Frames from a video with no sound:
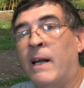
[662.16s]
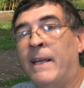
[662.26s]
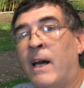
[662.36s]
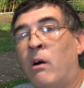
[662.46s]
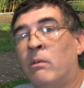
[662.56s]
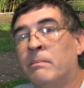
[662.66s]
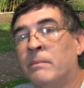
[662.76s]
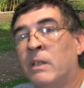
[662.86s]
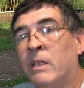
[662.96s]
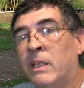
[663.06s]
it out.
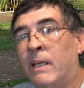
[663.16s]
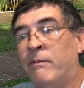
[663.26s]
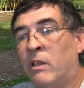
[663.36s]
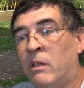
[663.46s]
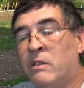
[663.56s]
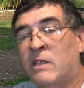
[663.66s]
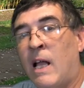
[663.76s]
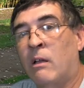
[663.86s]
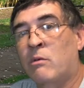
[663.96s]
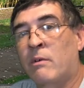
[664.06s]
Give it a good
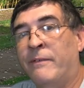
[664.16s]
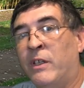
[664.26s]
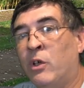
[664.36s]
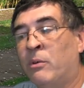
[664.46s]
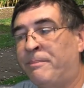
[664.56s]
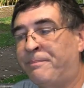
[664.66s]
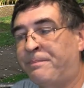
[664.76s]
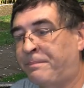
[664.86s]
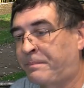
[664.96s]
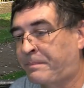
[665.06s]
solid review.
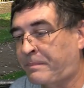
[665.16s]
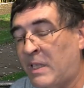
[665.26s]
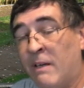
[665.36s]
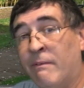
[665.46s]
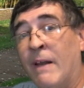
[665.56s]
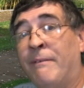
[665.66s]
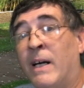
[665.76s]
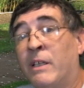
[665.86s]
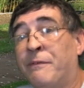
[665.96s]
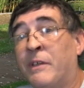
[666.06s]
If I
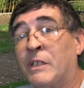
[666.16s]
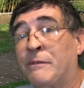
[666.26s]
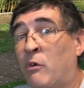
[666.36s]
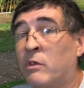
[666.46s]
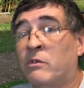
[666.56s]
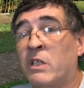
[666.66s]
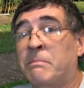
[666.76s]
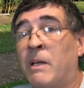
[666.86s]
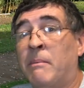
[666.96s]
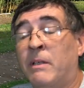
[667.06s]
find a fix for it,
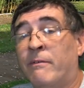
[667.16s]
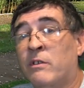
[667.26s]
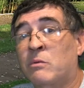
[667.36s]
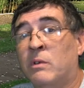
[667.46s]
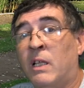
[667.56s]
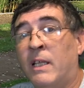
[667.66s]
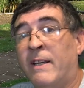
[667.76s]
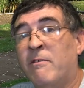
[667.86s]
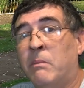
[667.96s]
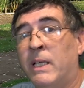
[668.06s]
trust me, I'll be the first one to let
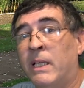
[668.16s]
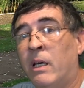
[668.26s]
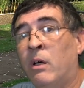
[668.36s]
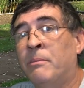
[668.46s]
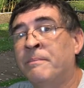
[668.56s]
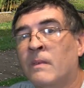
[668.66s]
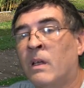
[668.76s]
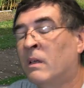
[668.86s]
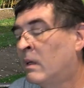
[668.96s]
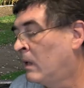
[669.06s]
everybody know.
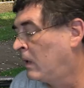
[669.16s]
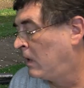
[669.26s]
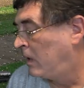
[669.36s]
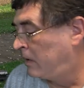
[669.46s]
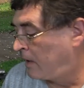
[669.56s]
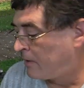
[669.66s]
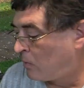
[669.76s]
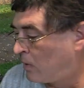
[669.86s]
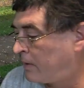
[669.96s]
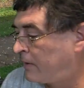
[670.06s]
Another
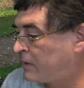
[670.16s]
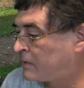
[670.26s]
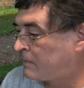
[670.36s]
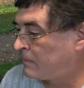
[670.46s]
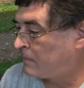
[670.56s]
one of these